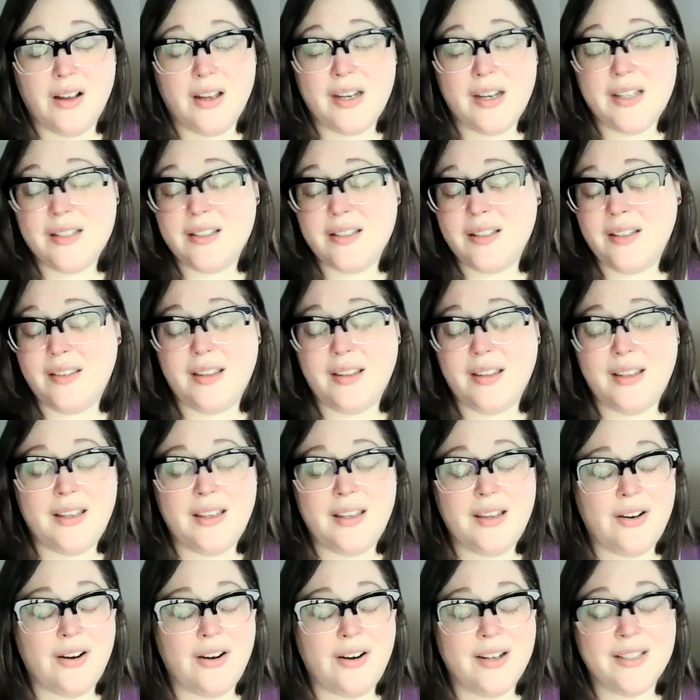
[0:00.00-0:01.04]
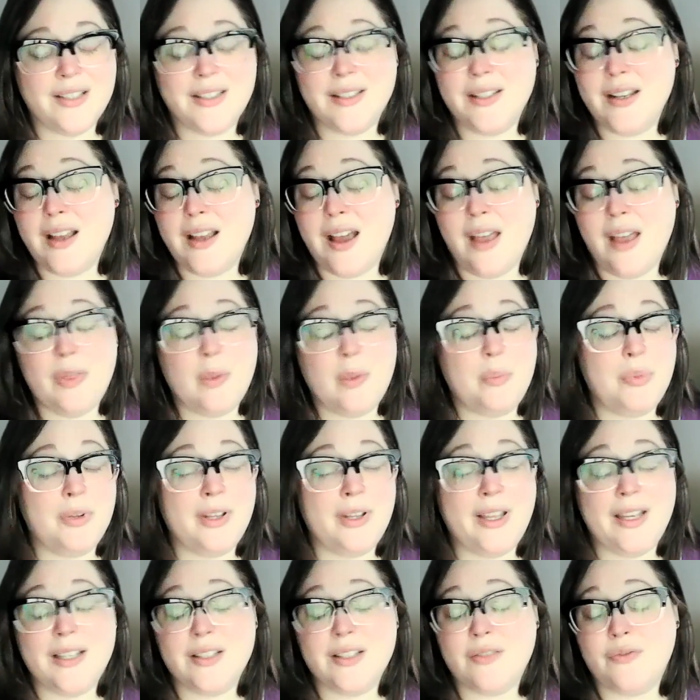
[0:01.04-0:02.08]
honestly the er is not the
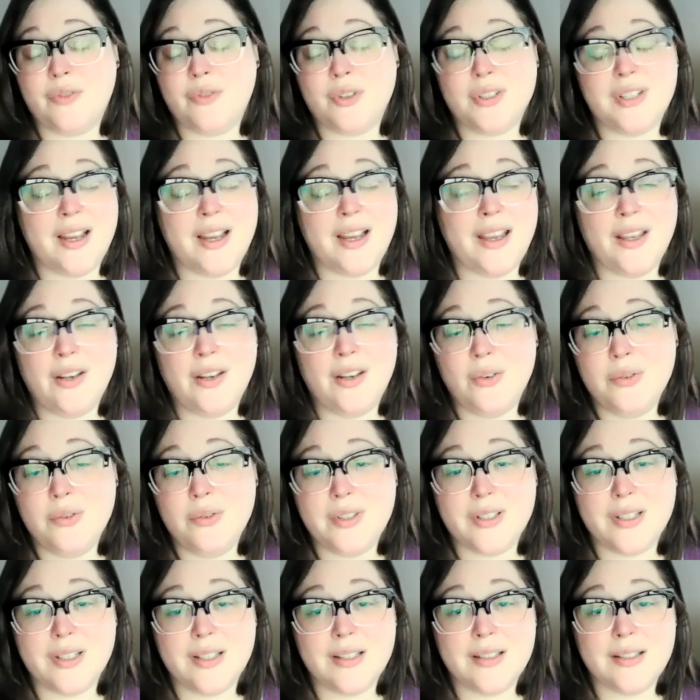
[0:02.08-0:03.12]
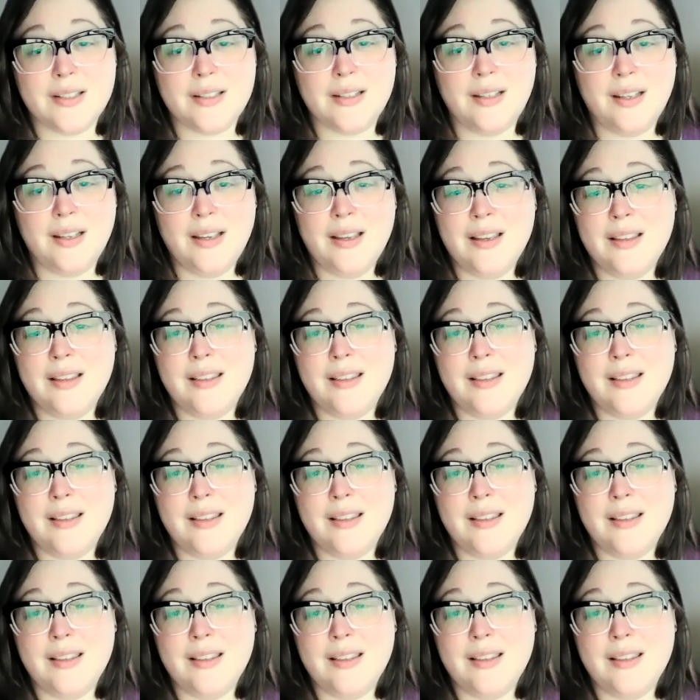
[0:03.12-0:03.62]
place for diagnosis